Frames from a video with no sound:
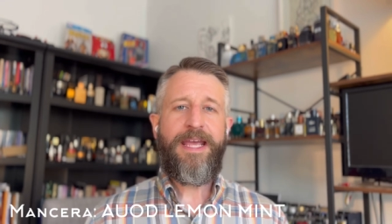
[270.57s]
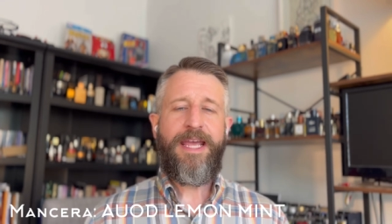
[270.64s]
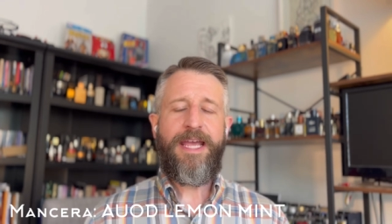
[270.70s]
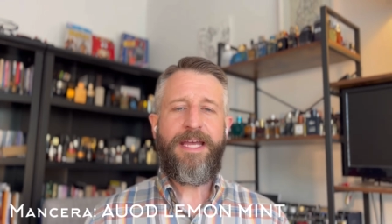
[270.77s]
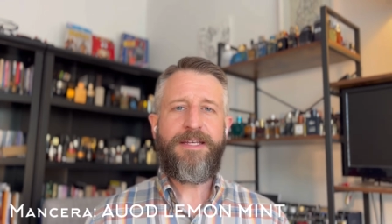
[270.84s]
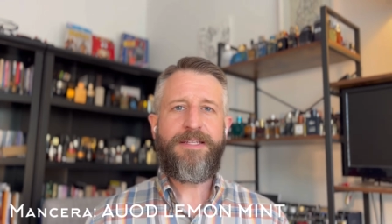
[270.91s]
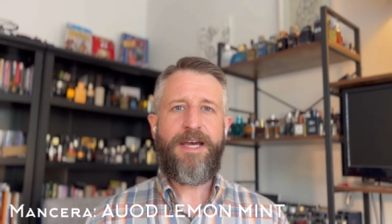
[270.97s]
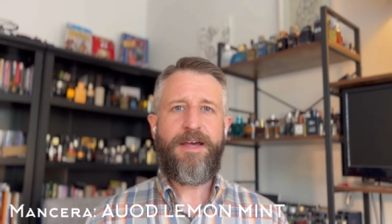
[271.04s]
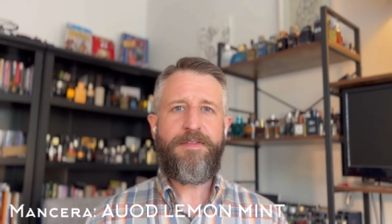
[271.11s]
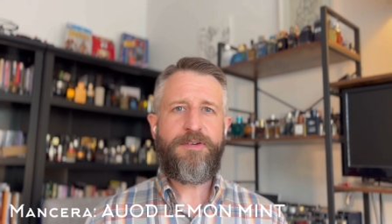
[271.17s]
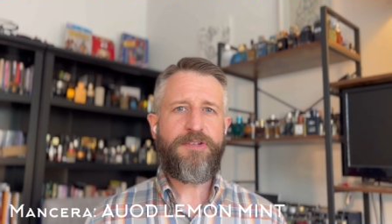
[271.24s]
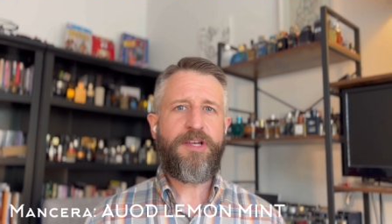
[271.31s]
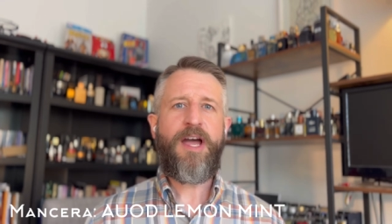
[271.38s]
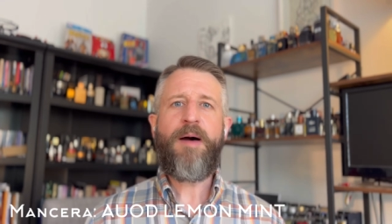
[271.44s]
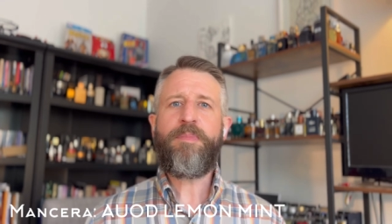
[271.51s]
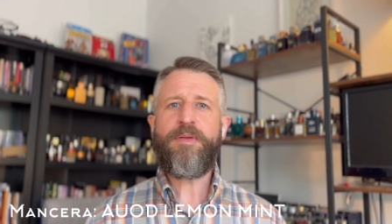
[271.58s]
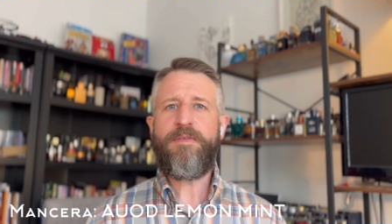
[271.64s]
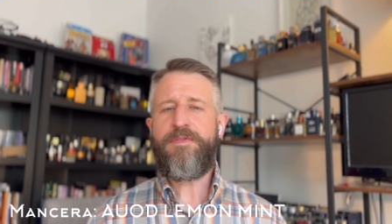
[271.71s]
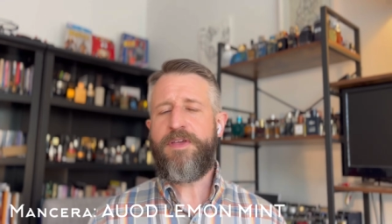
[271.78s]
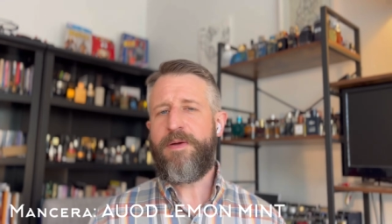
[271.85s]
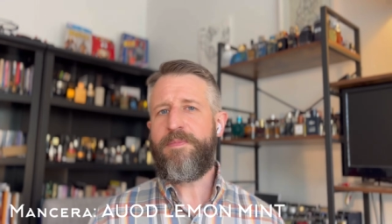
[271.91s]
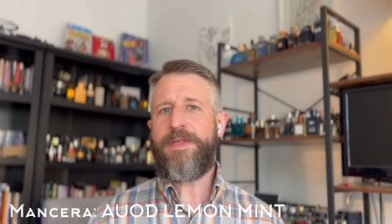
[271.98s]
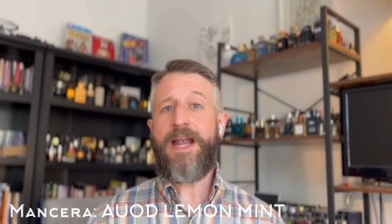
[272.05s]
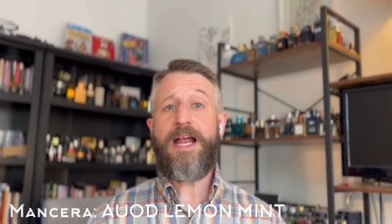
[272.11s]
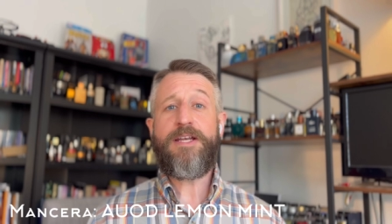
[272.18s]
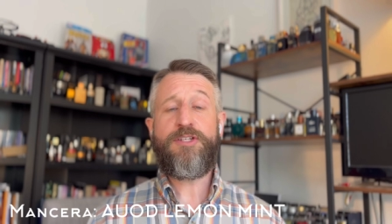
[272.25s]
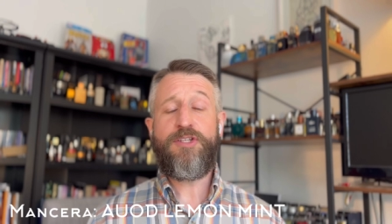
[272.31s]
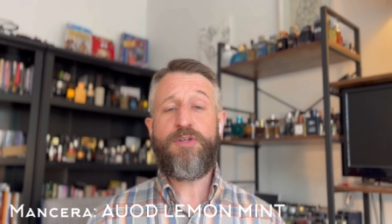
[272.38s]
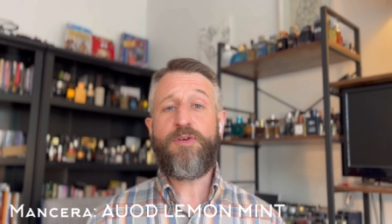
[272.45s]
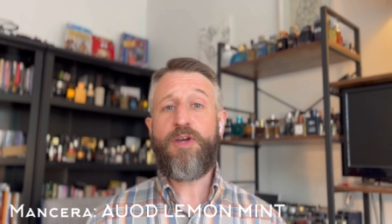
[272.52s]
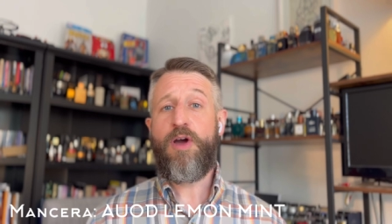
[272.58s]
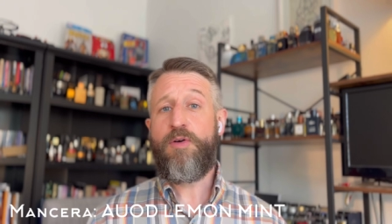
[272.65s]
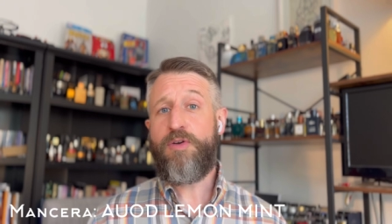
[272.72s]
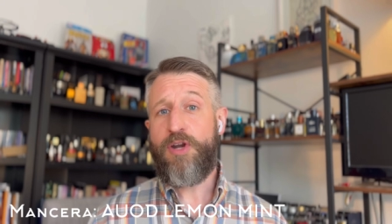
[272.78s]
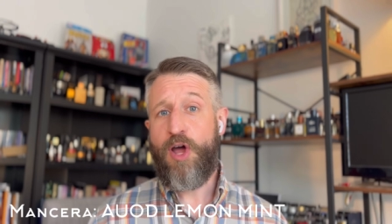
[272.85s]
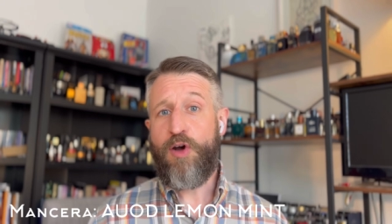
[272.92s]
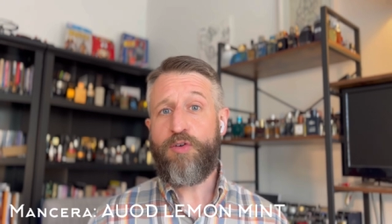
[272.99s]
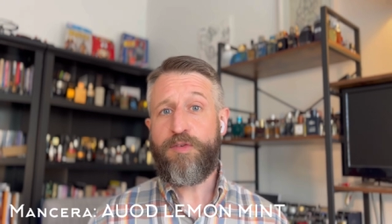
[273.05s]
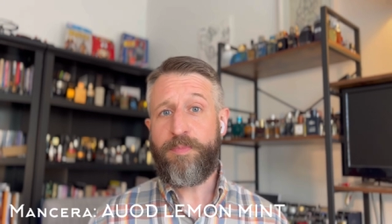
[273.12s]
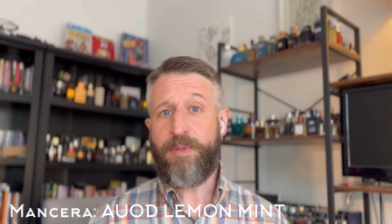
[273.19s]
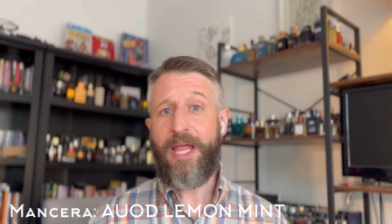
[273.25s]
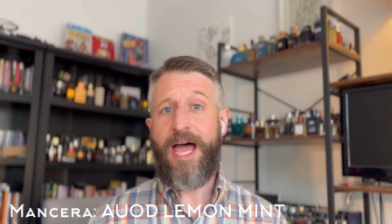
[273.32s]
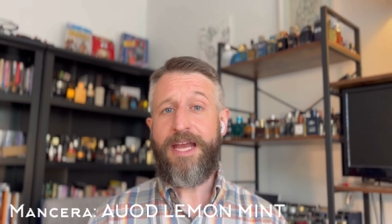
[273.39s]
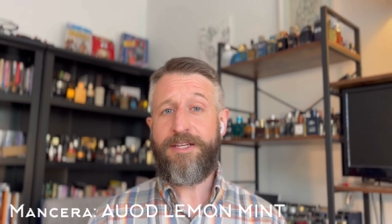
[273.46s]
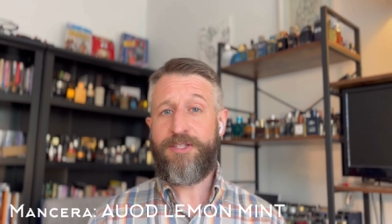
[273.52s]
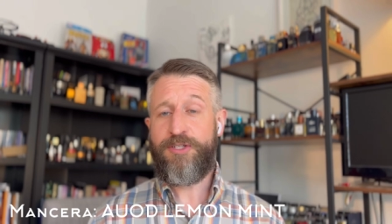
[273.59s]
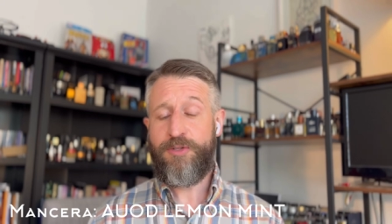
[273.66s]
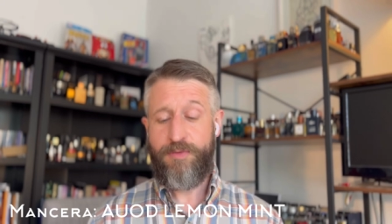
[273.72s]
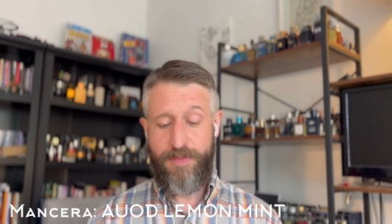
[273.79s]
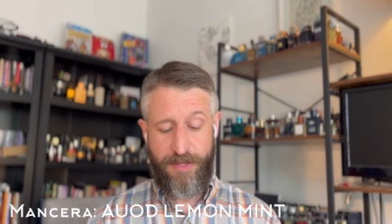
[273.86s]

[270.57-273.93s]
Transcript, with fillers: And uh, there's a couple of them that I do go nose blind to.